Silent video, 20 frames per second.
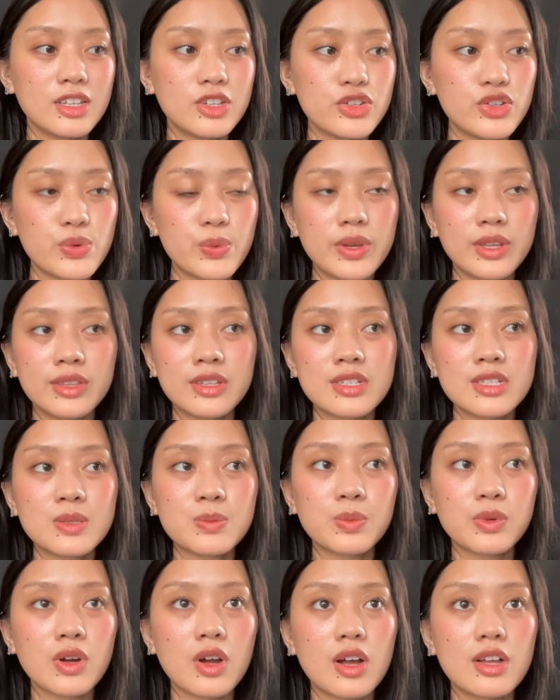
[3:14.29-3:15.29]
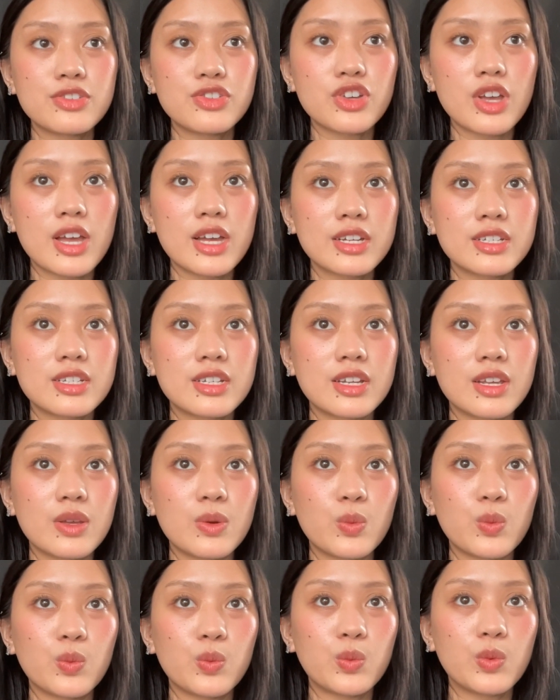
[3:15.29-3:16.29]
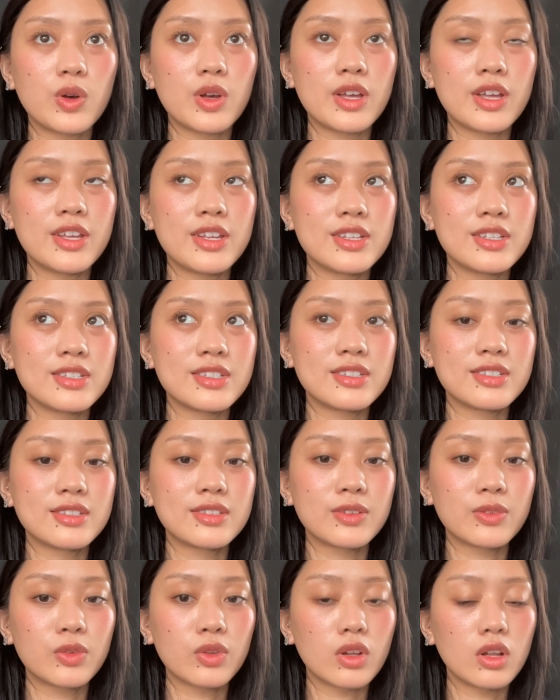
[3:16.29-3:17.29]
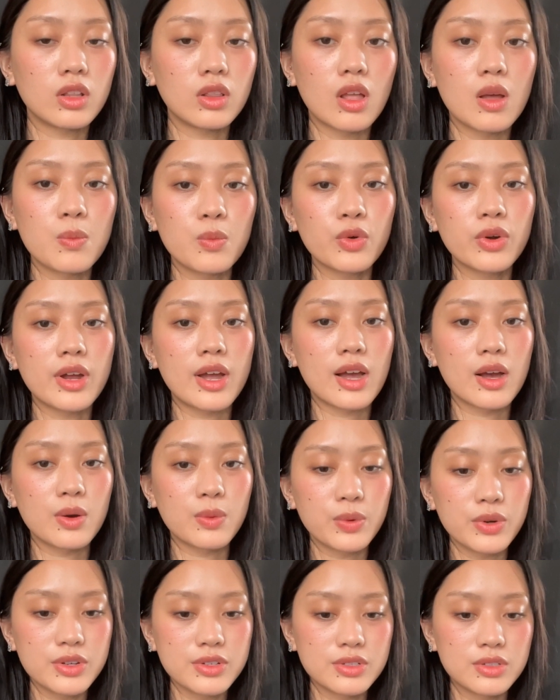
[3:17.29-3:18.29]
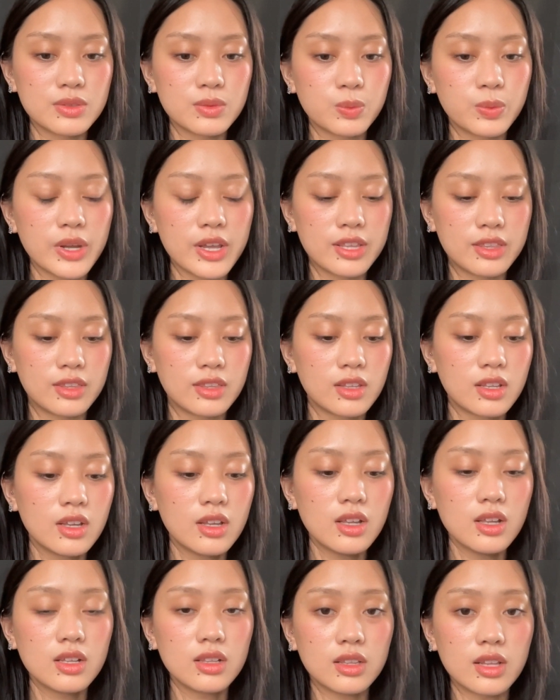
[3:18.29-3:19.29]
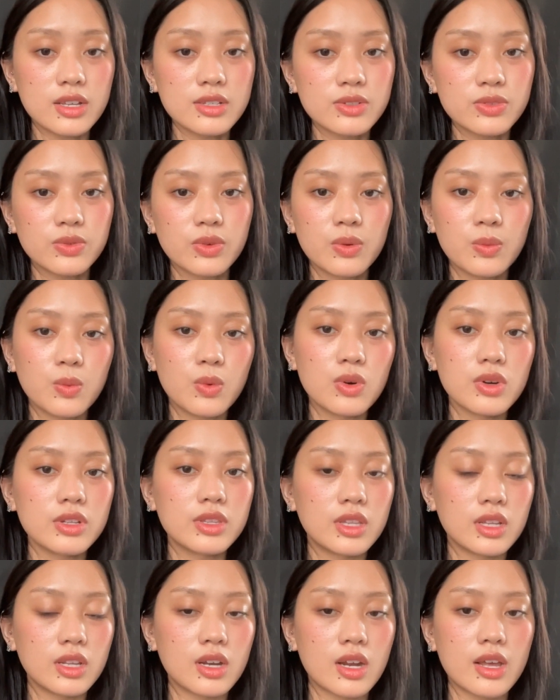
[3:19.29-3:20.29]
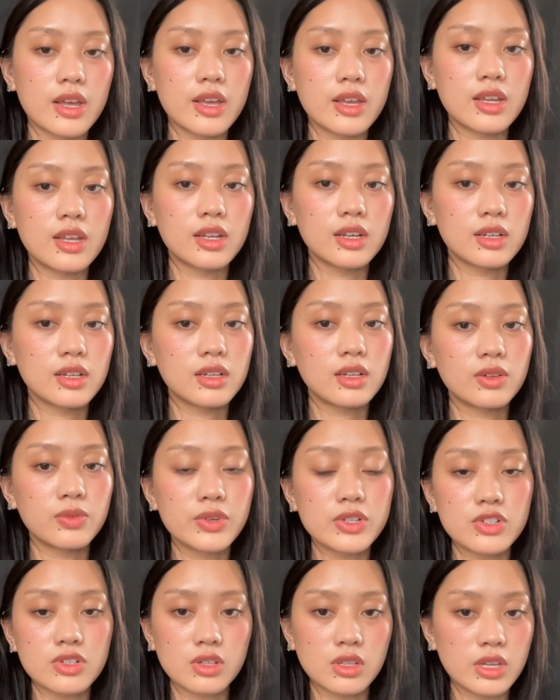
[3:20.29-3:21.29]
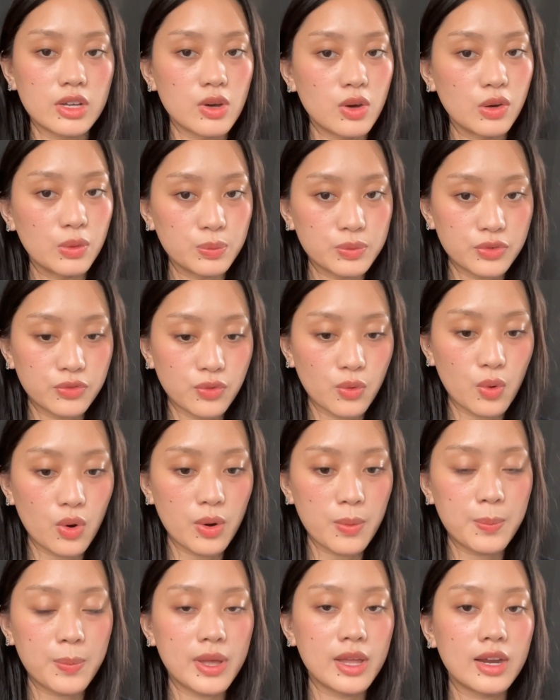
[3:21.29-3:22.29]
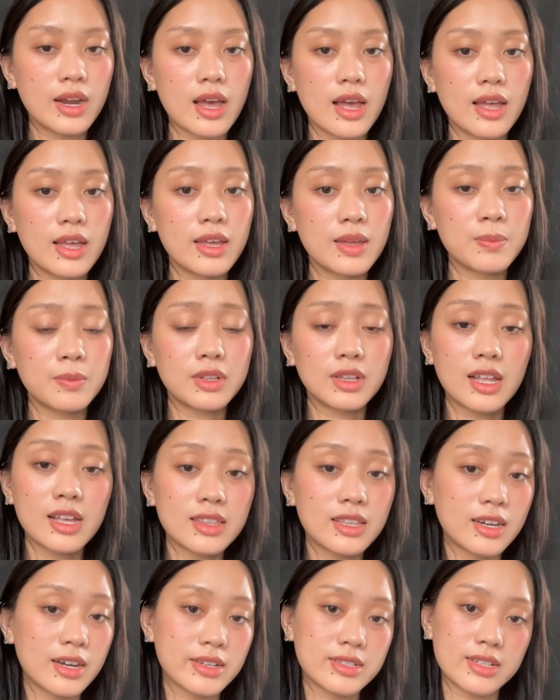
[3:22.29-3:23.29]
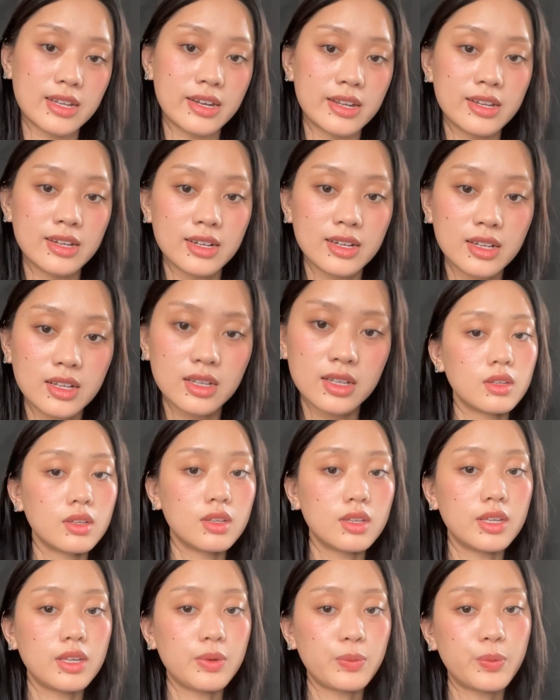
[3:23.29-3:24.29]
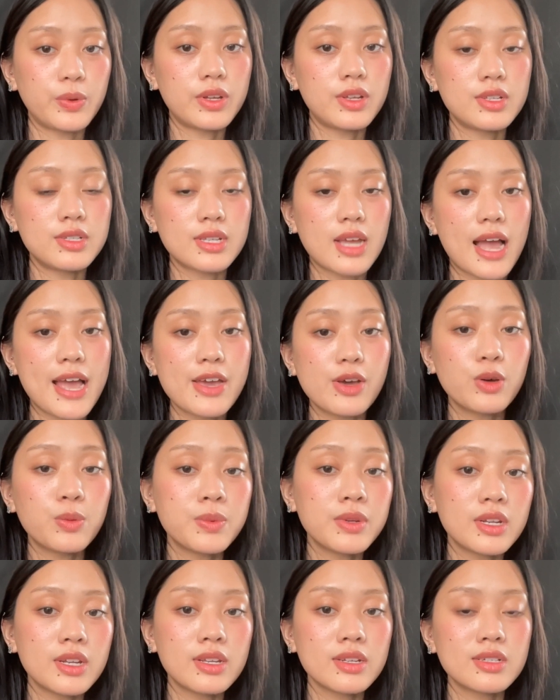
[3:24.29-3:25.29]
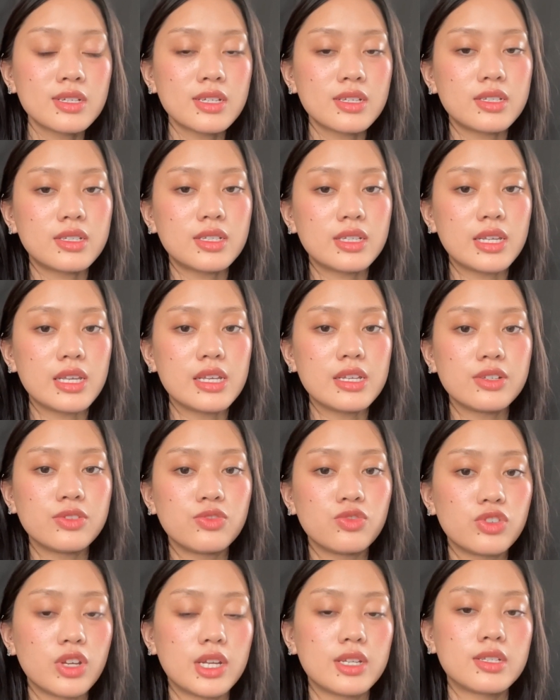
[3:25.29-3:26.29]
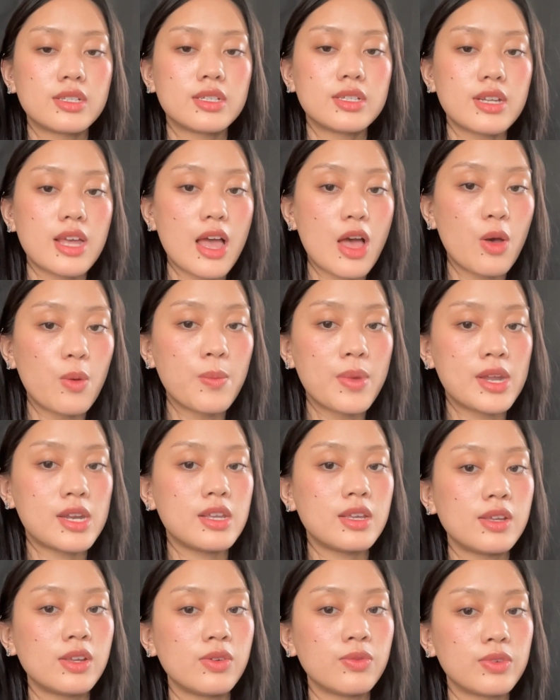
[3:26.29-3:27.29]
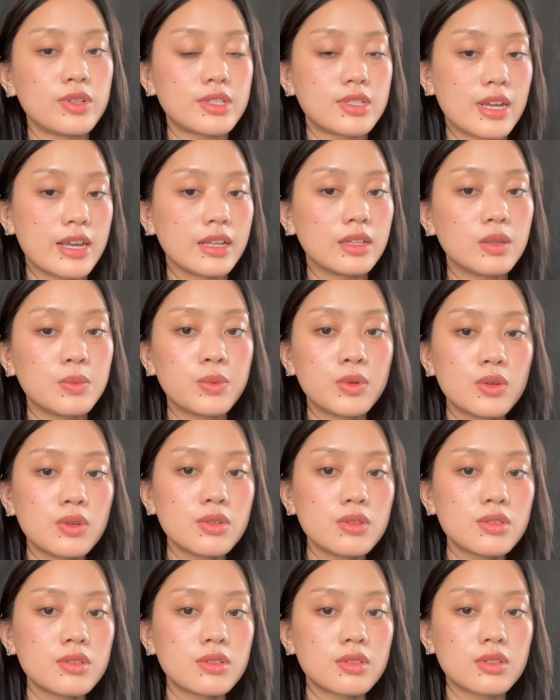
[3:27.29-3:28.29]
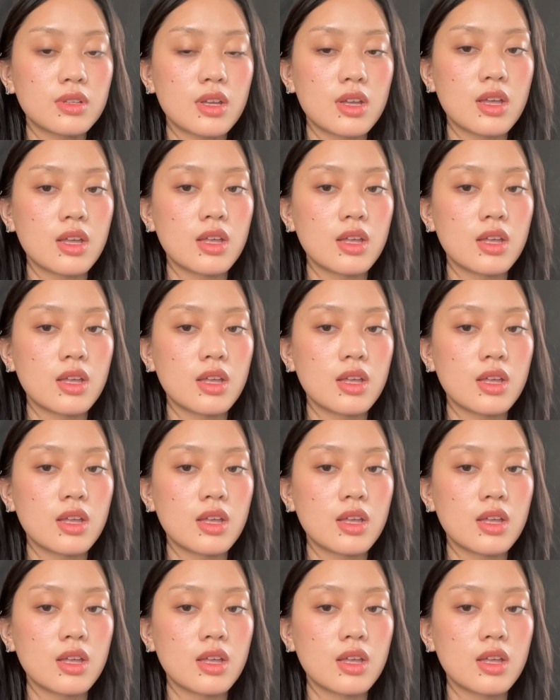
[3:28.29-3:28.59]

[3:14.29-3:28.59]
doing this project, it was a lot more hours with less reward than I originally hoped for, but I'm glad that I did it. It was eye-opening to see just how many recyclables